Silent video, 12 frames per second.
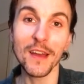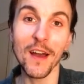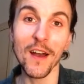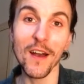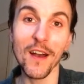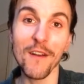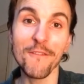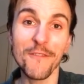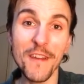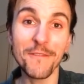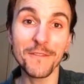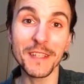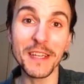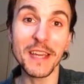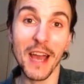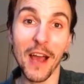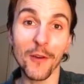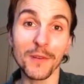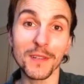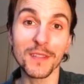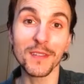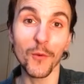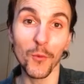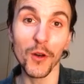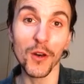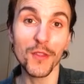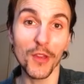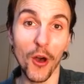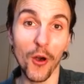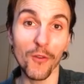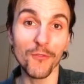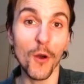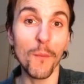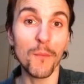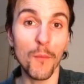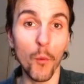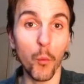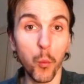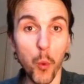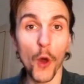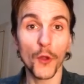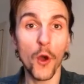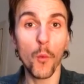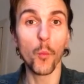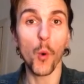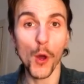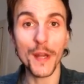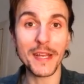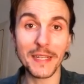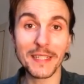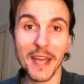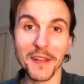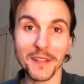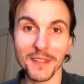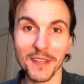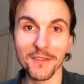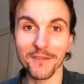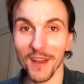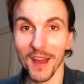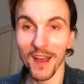50 hours worth of one-on-one intensive